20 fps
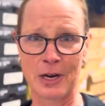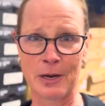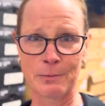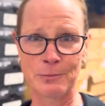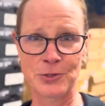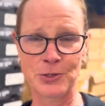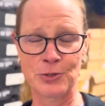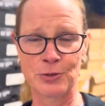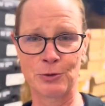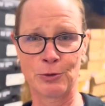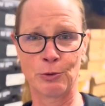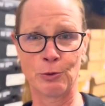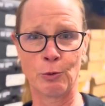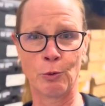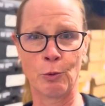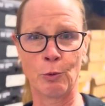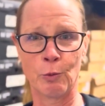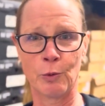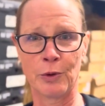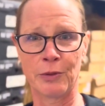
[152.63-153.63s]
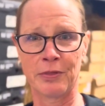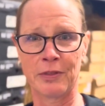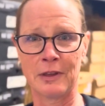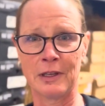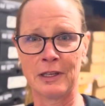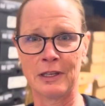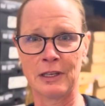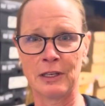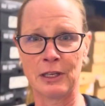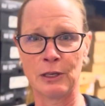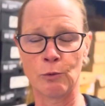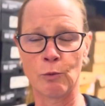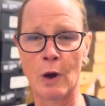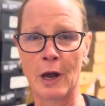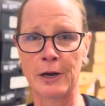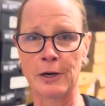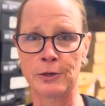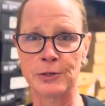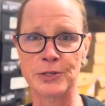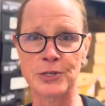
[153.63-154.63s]
to find out what
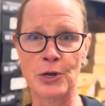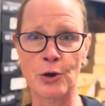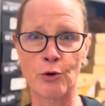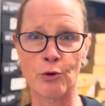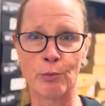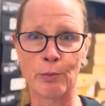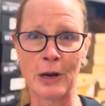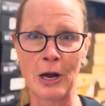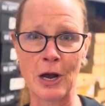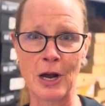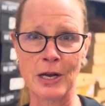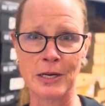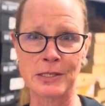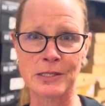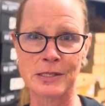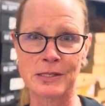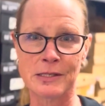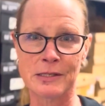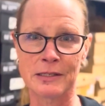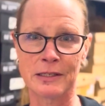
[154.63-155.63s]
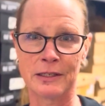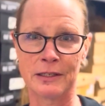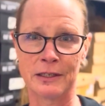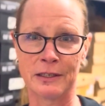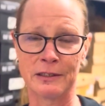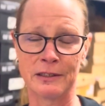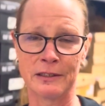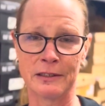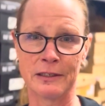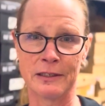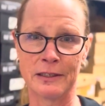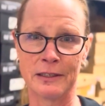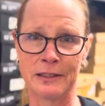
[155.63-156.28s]
kind of like a baseline, a foundation of where we